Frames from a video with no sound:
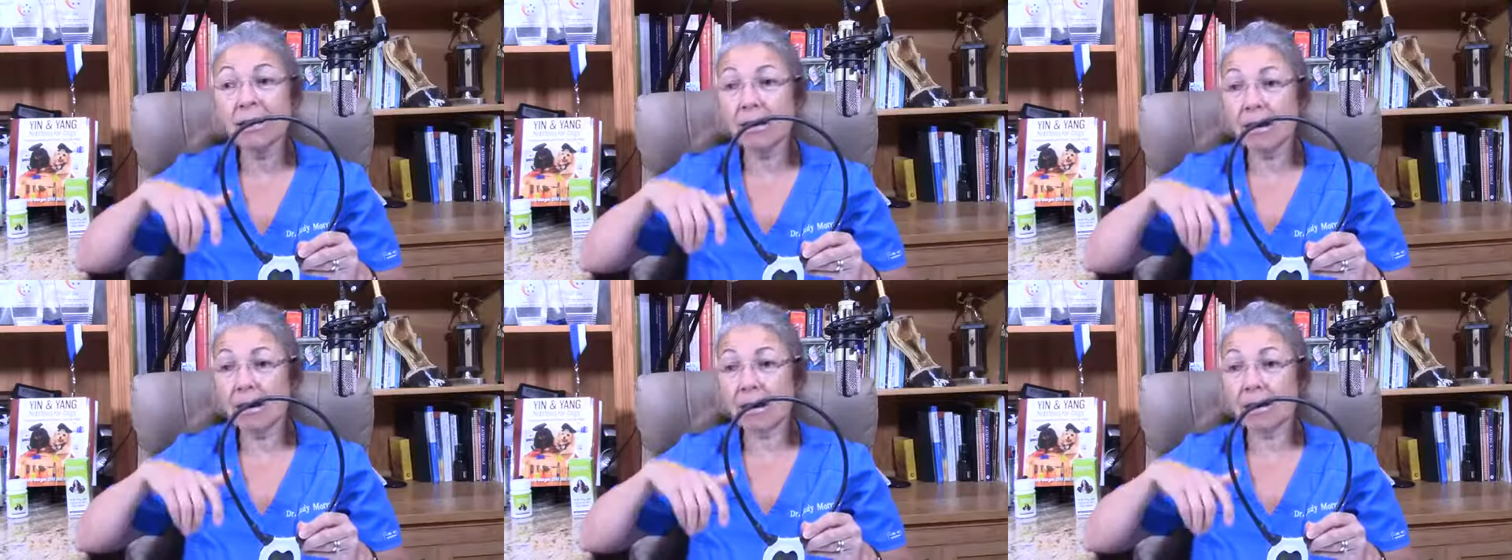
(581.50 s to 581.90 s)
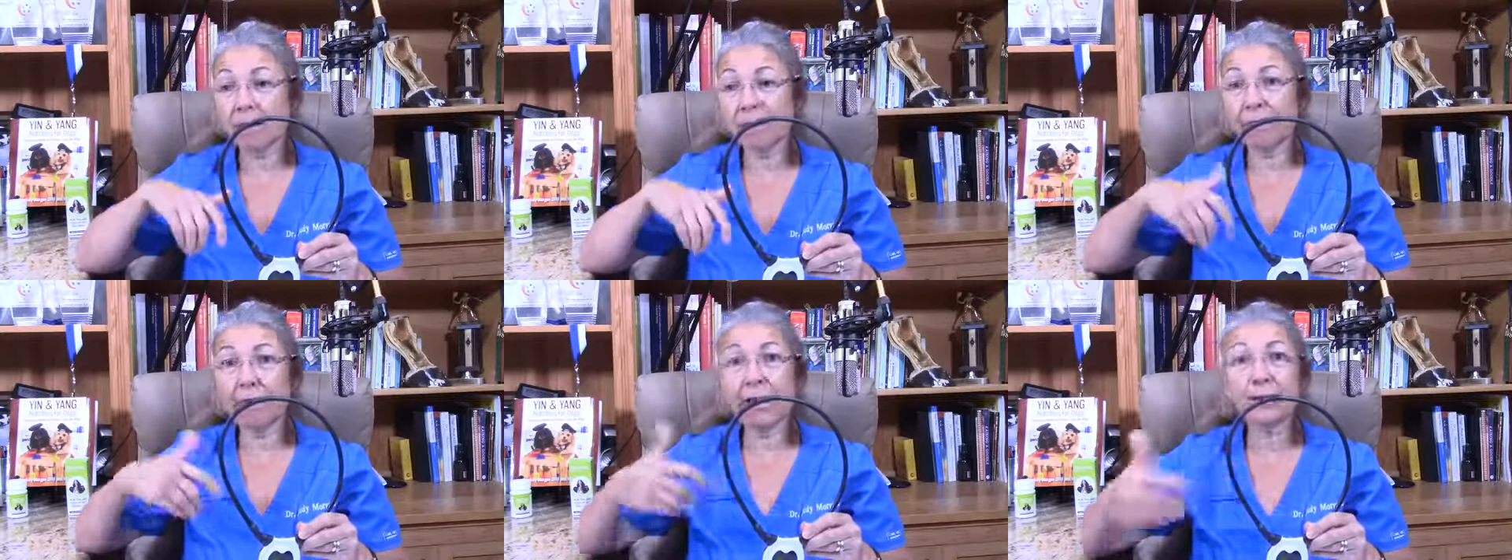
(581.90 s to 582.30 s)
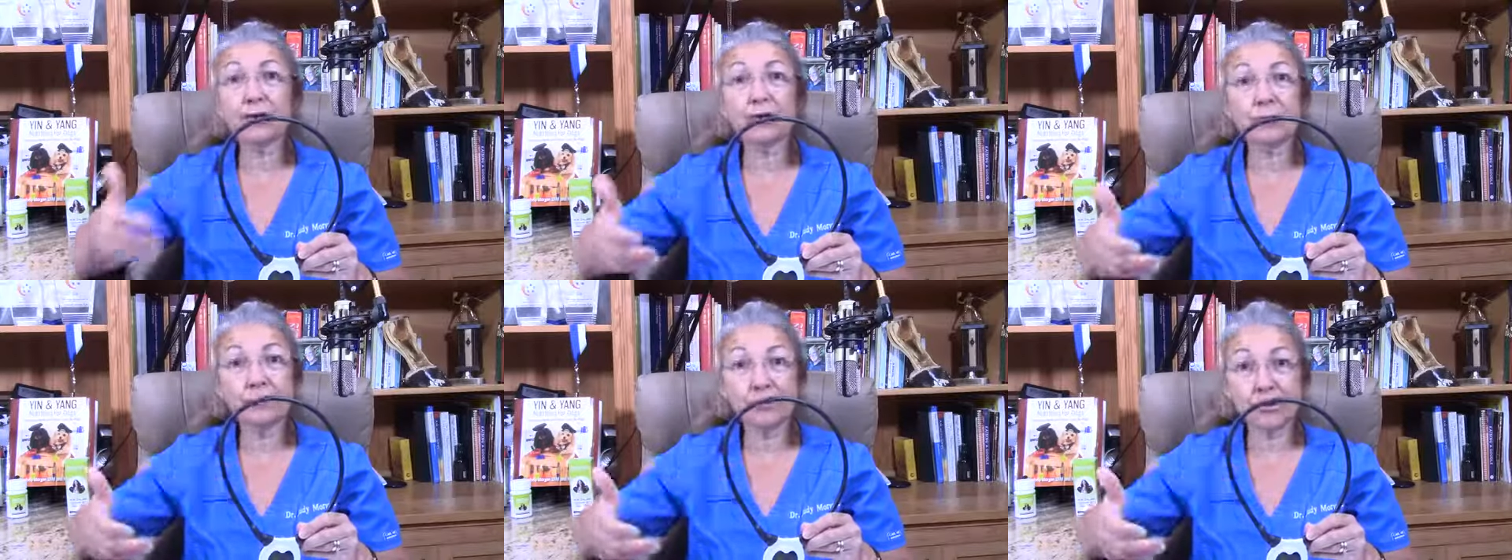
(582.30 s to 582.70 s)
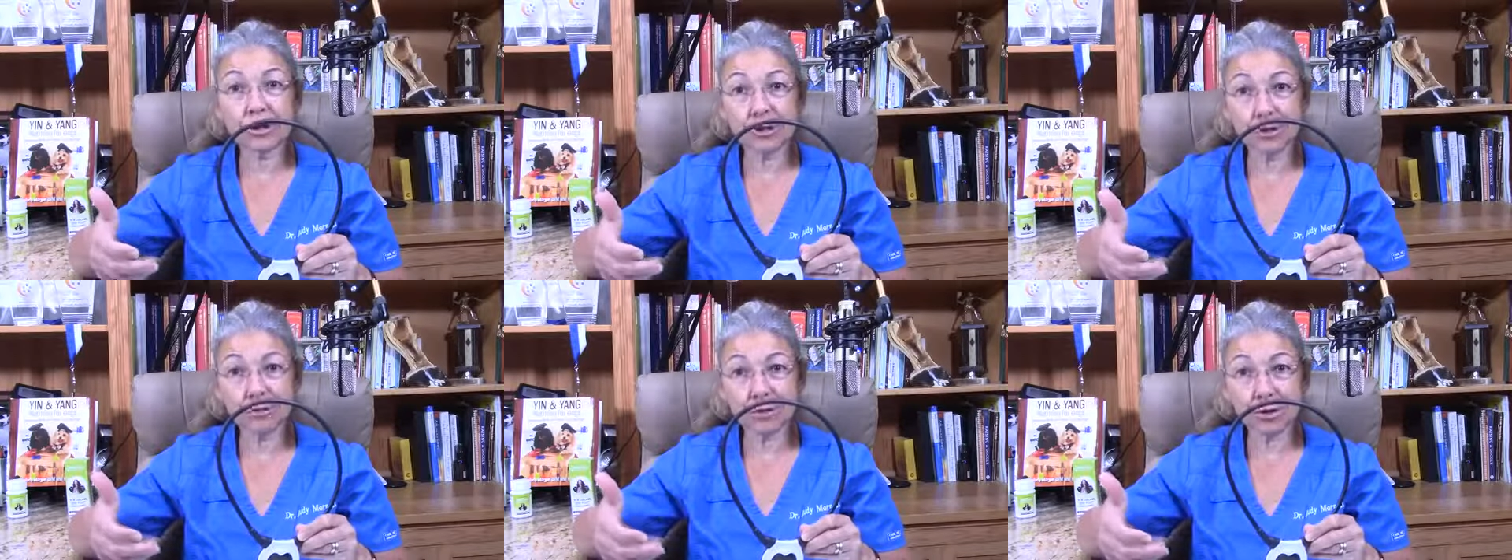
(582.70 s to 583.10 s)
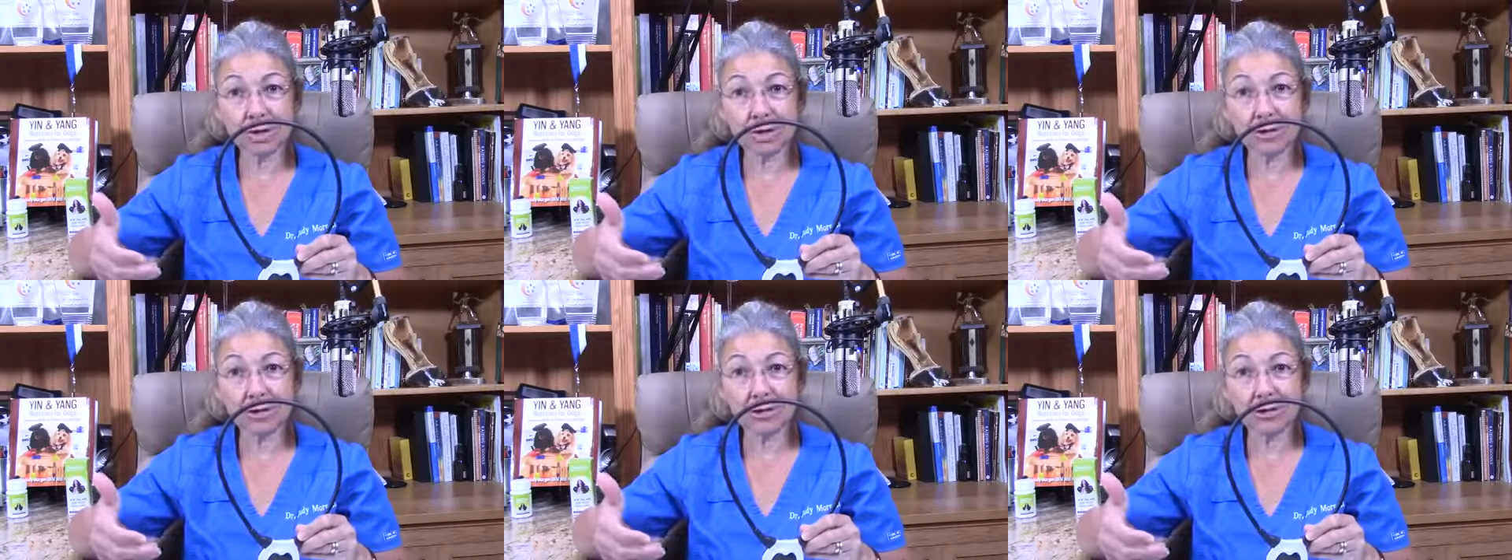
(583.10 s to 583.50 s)
Uh, fractures that you're
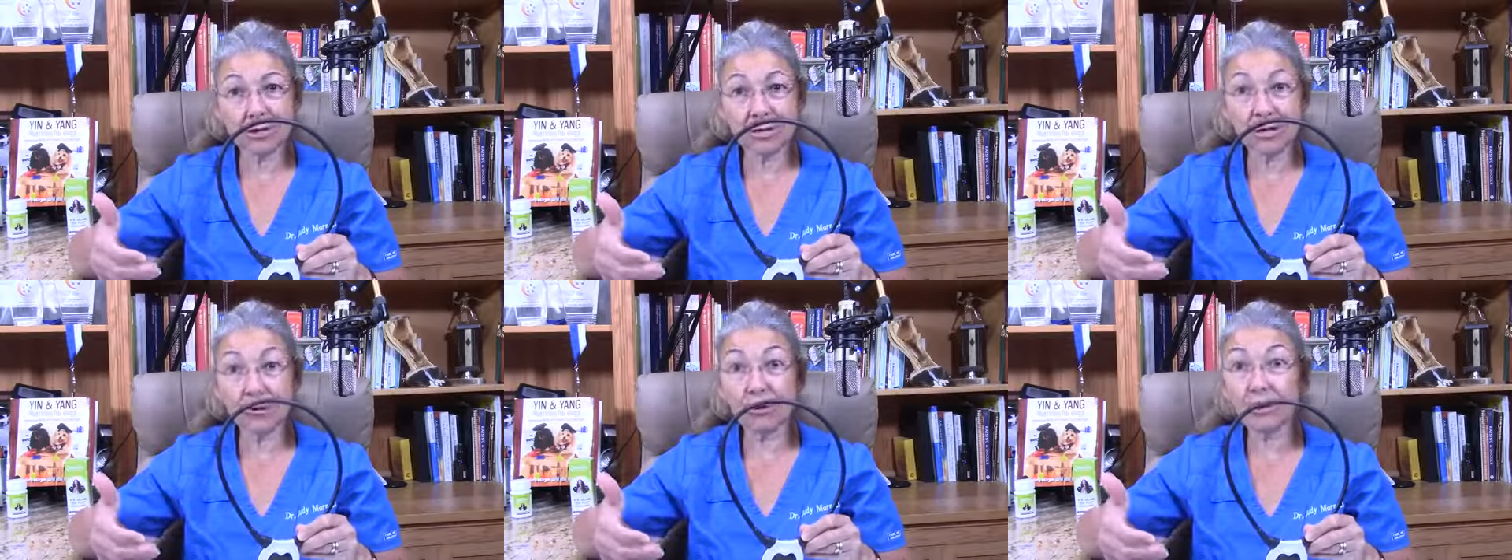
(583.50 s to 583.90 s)
trying to get to heal,